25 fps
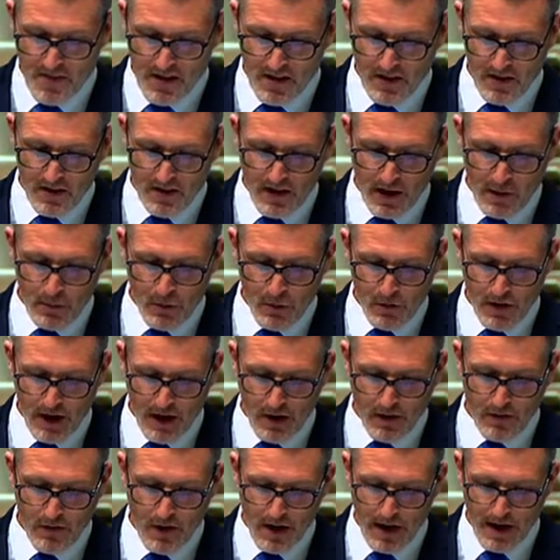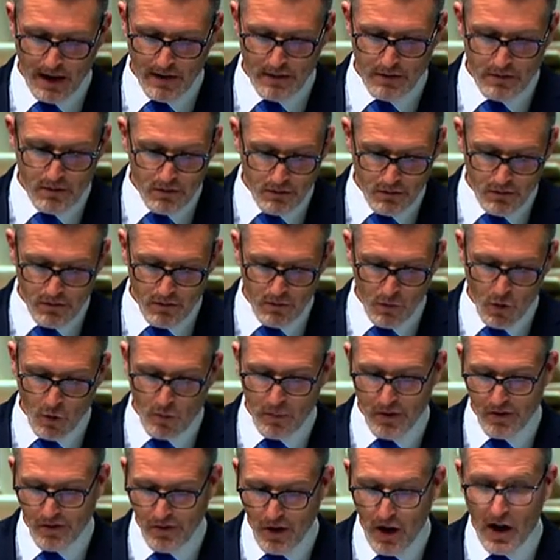the double tariff cut will
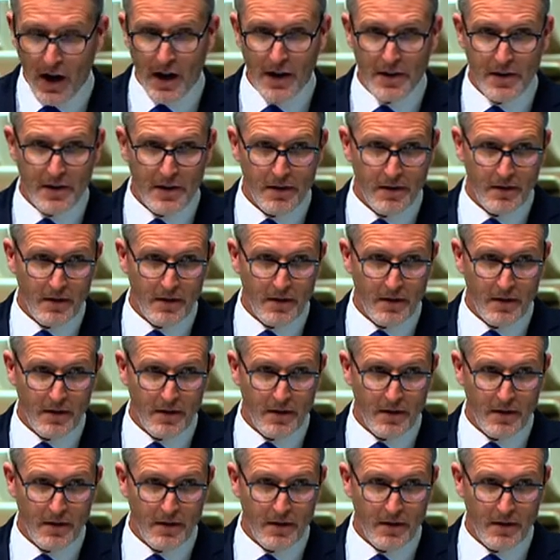provide